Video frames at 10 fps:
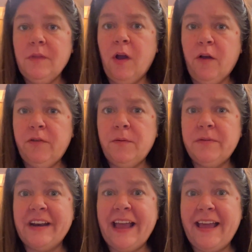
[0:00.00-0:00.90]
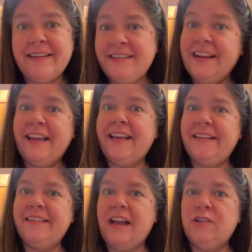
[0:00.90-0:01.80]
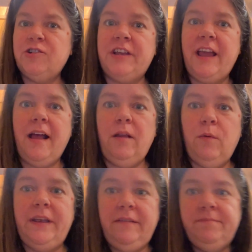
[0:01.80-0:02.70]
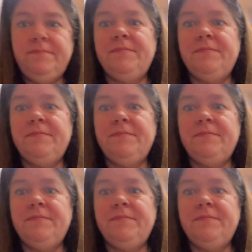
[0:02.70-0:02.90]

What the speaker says: Also, I was going to add, today is actually Halloween.